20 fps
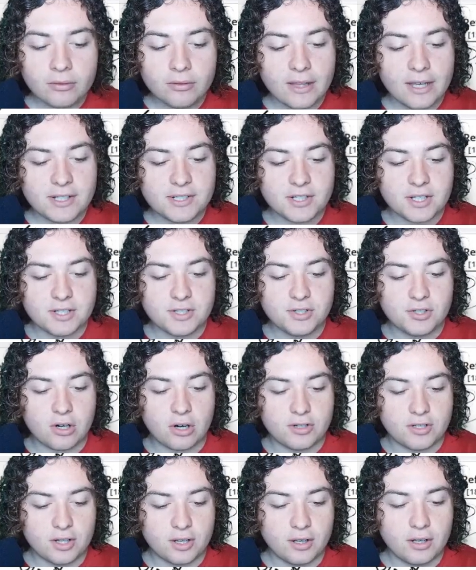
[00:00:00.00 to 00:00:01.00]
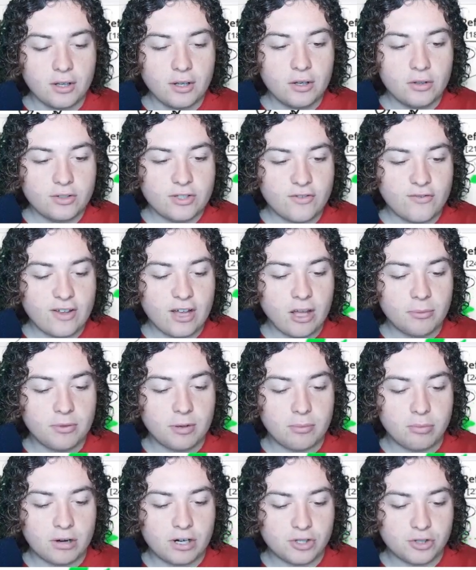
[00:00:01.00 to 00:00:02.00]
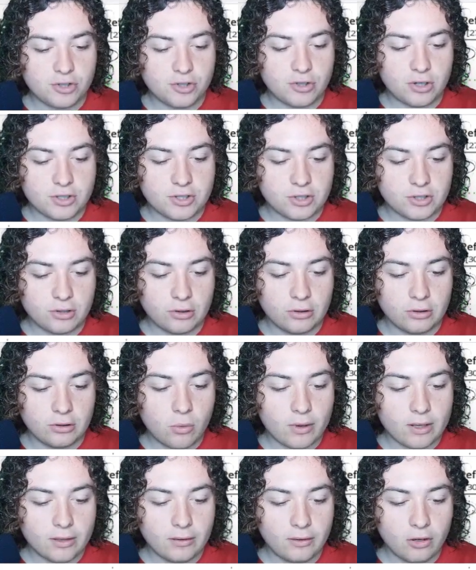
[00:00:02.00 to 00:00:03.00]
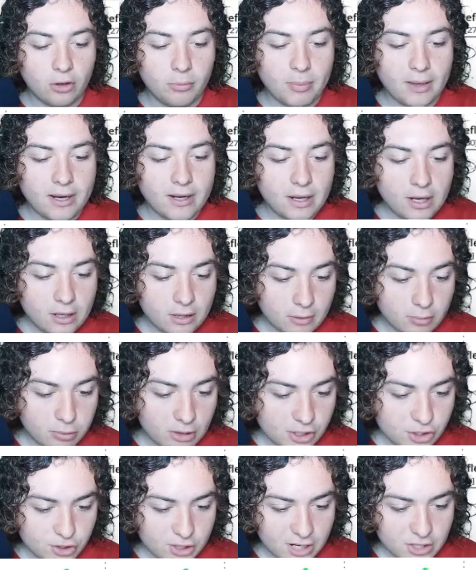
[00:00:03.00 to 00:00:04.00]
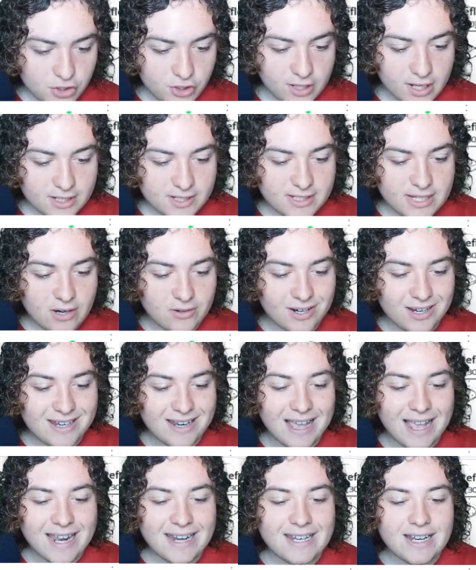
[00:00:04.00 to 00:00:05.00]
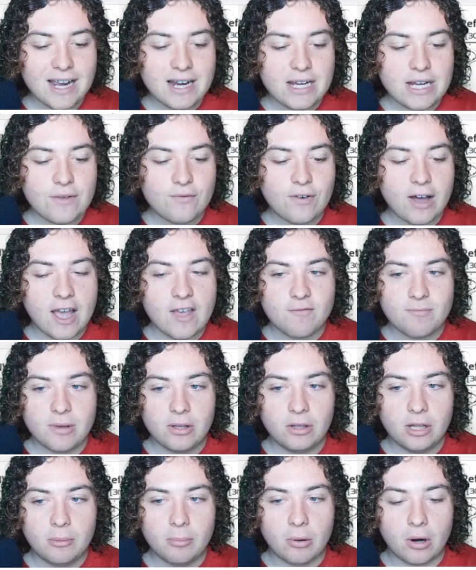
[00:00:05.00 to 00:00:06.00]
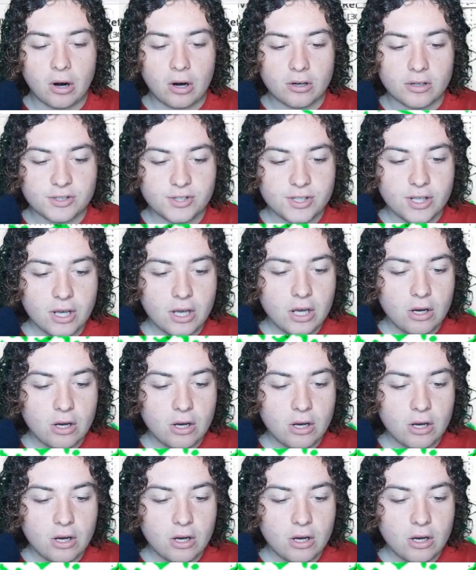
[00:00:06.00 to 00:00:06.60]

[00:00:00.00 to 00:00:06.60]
things can start to develop. The pressure starts lowering a little bit. The pressure actually gets down to 995 millibars